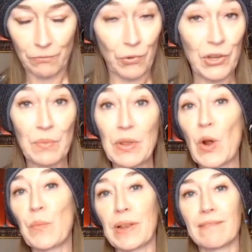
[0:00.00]
Would you be
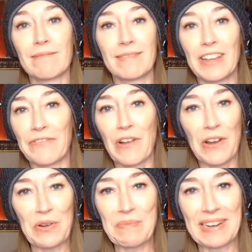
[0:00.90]
open? If
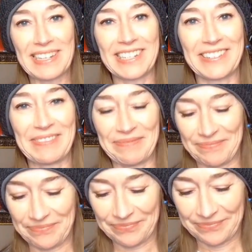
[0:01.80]
not, no big deal.
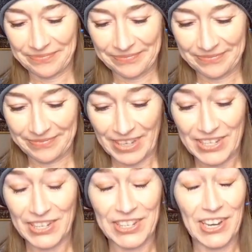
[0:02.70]

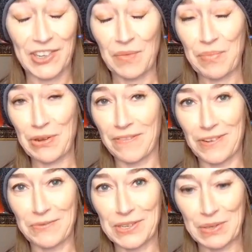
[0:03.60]
This is such a
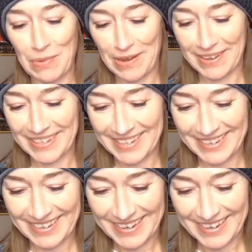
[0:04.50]
beautiful response.